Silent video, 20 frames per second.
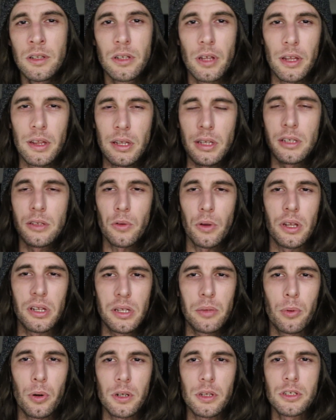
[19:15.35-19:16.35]
So that's an easy way to
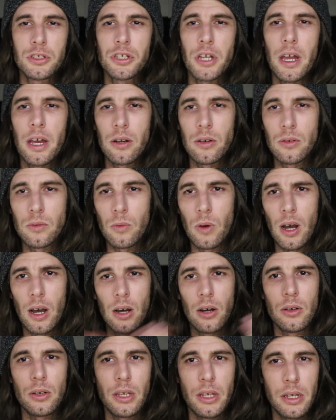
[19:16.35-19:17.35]
support the channel
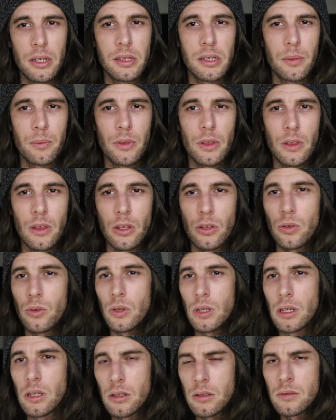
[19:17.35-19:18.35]
while getting something that you
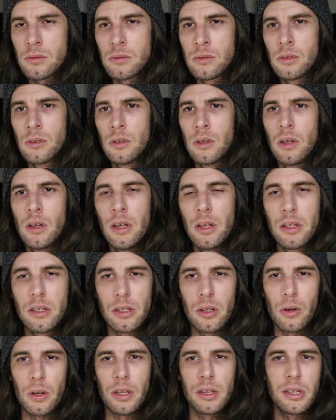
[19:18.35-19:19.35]
need.
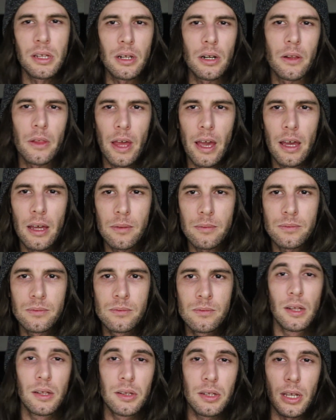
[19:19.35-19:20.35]
So consider that.
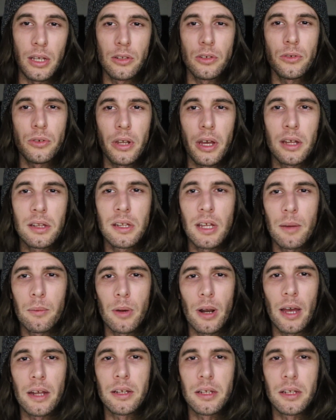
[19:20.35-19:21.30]
Stay tuned next time when I